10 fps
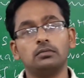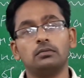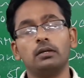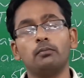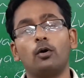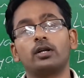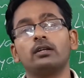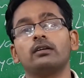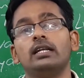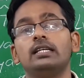
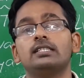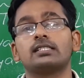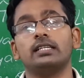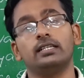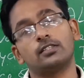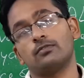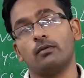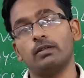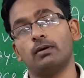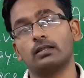important religious leaders
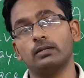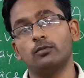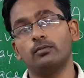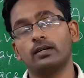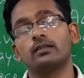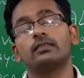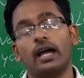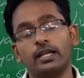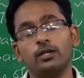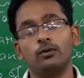from the Bhakti movement.
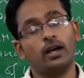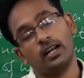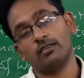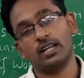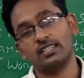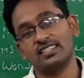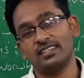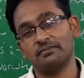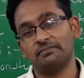Thank you and have a nice day.